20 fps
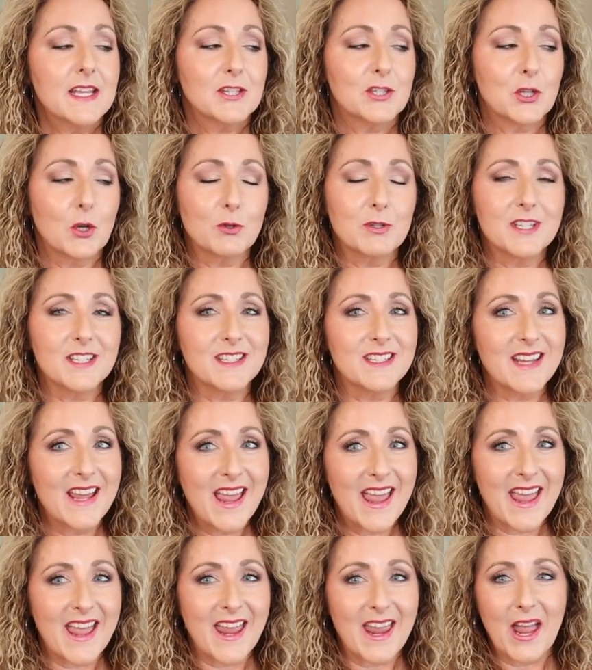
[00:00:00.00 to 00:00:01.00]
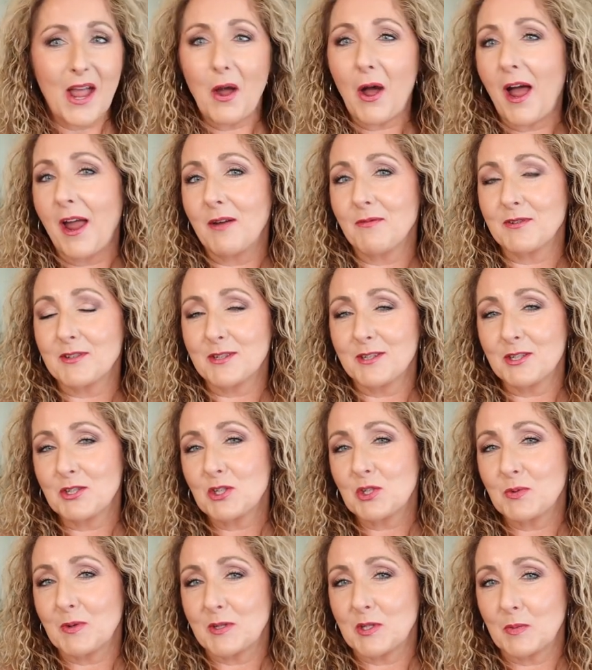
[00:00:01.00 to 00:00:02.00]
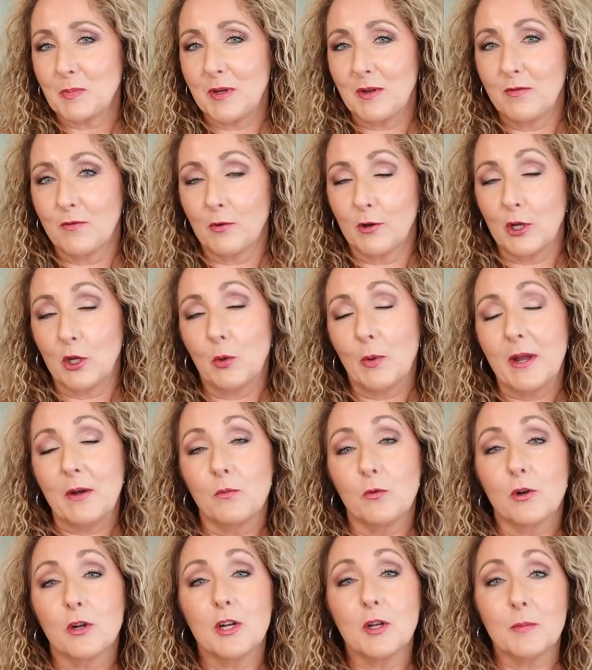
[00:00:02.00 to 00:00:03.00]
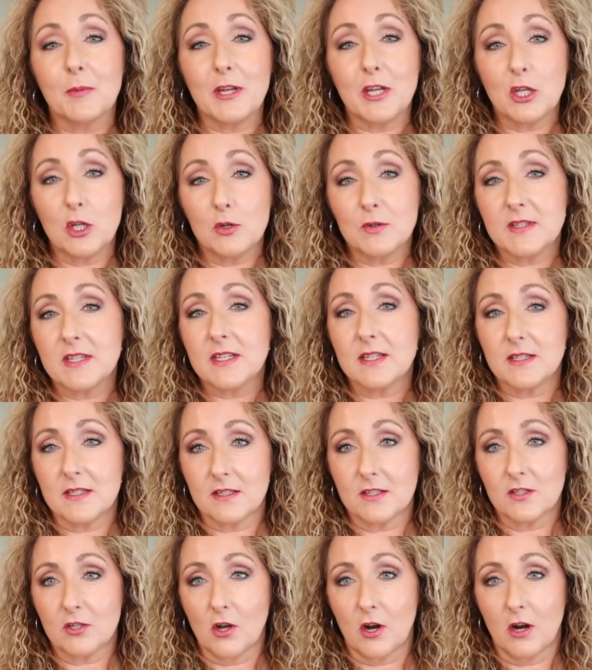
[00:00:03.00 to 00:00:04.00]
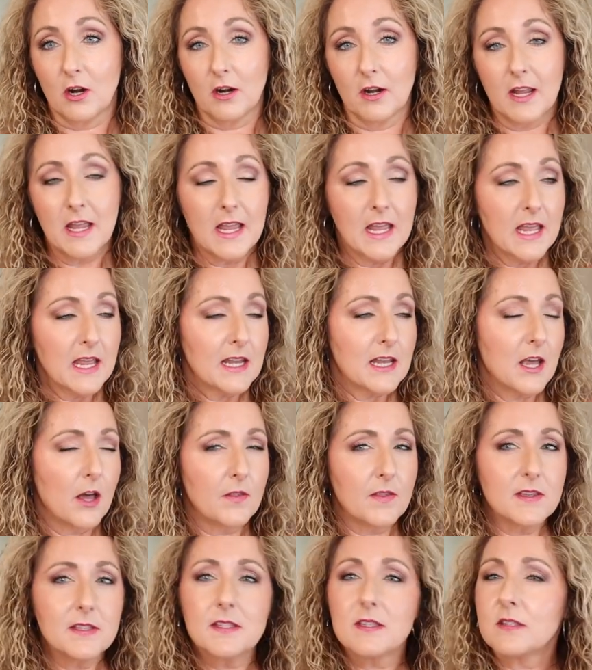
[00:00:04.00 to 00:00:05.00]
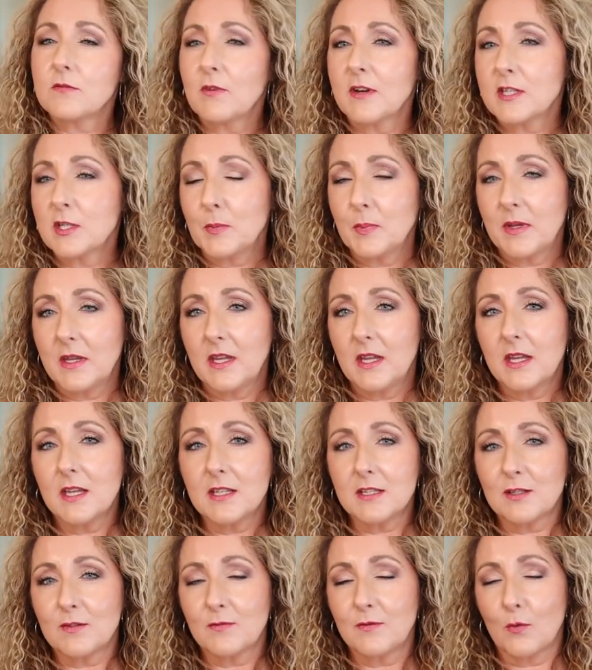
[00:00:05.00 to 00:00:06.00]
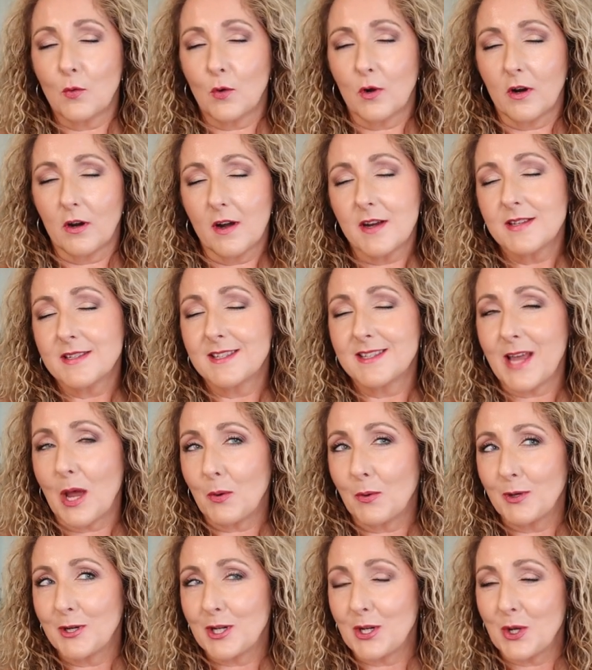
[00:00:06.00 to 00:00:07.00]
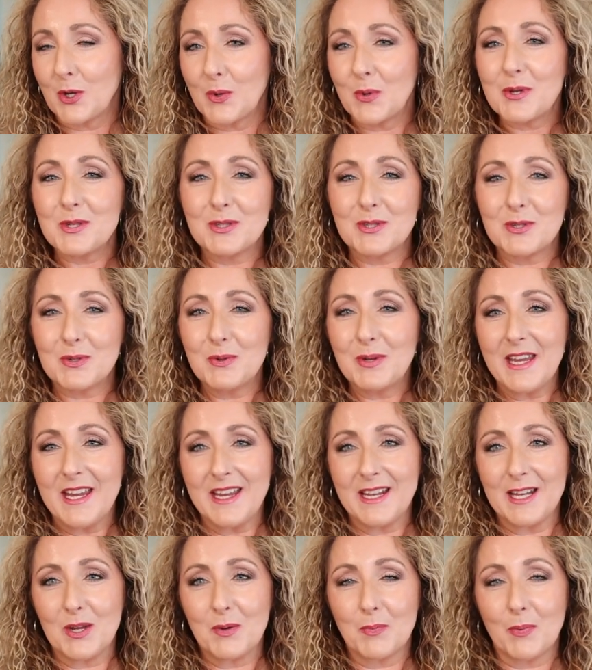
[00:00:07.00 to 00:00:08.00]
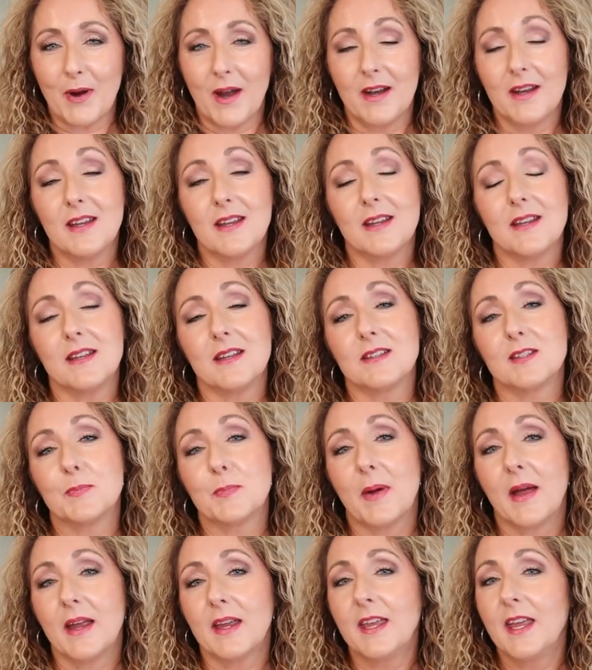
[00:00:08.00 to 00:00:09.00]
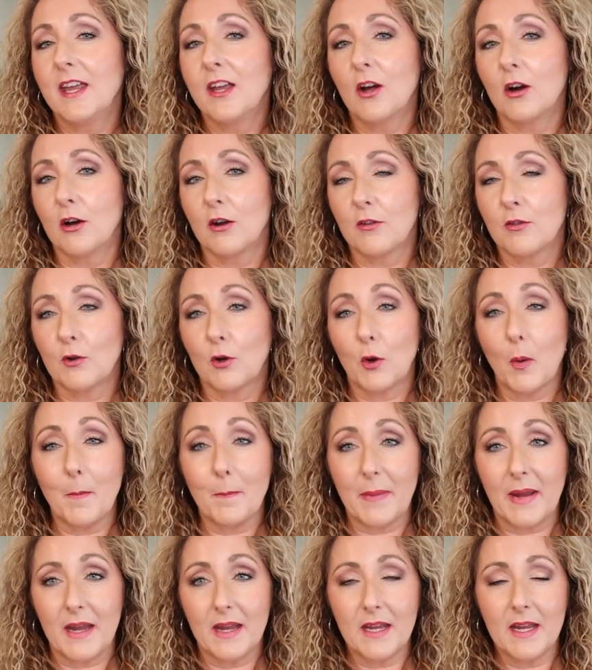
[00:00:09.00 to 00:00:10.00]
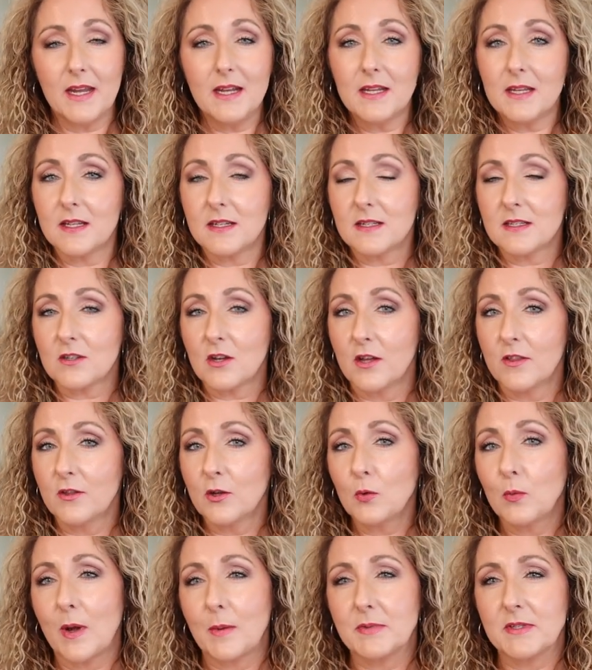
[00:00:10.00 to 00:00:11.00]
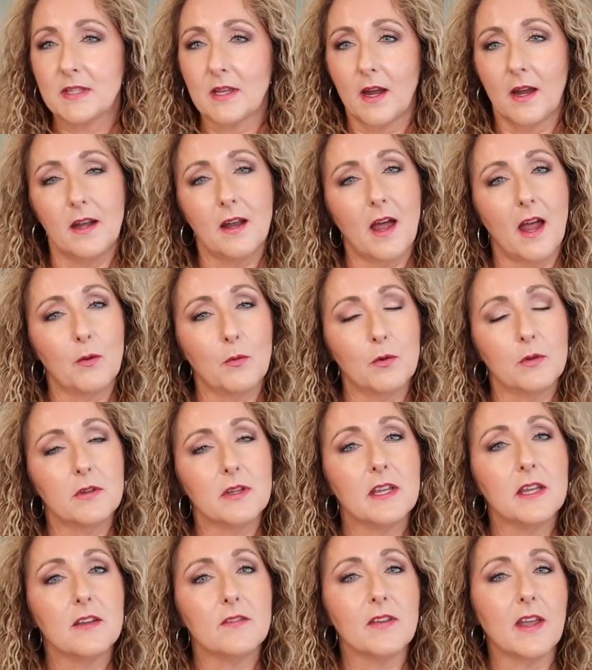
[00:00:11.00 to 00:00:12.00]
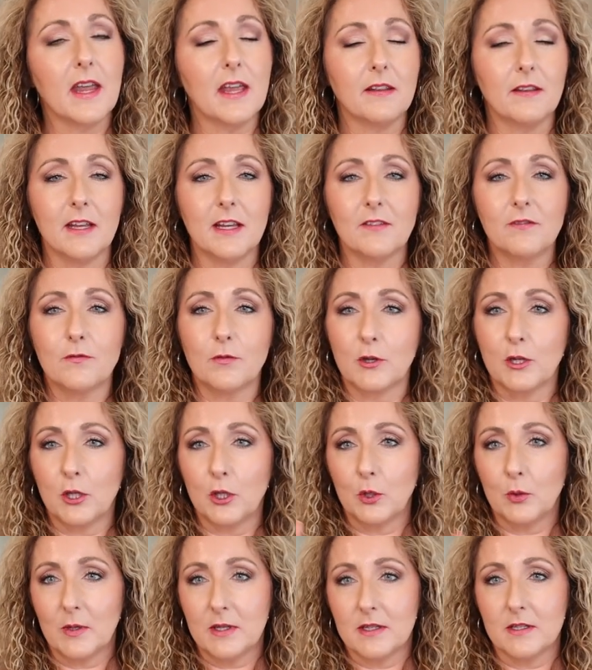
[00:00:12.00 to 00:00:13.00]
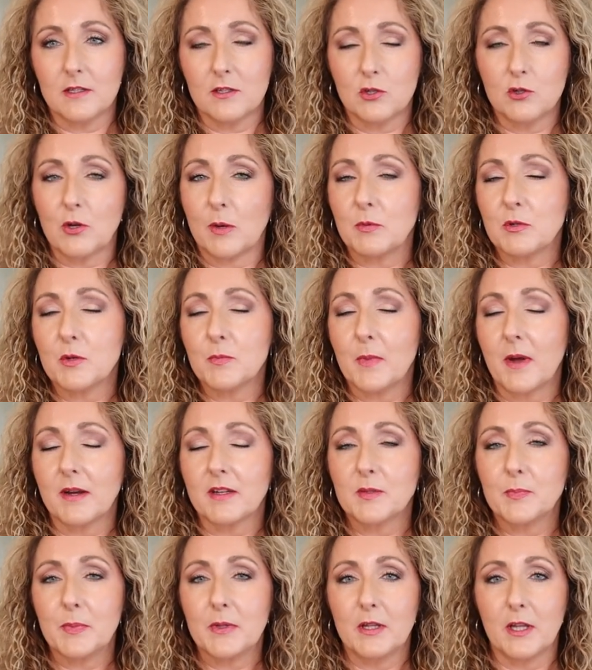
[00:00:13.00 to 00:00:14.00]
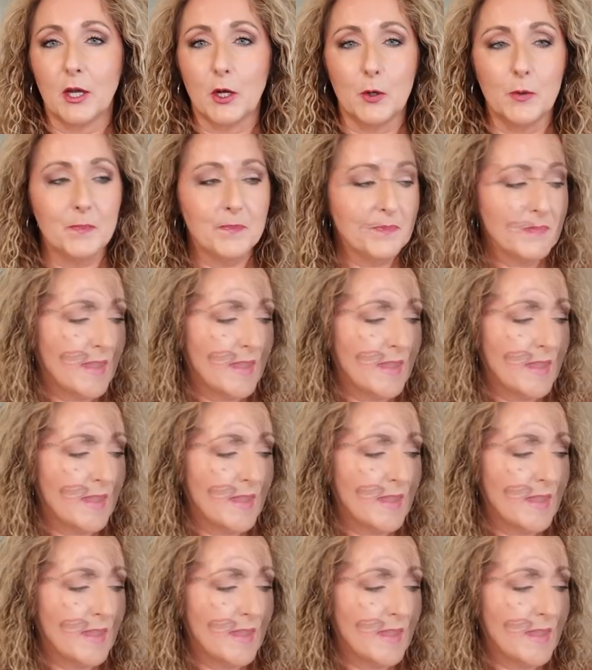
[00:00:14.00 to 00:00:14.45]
So today I have a delicious recipe for you and we're gonna be using discard. Now this recipe is for sourdough zucchini bread. It is by King Arthur Baking. It is on their website. I will leave a link for you in the description box below.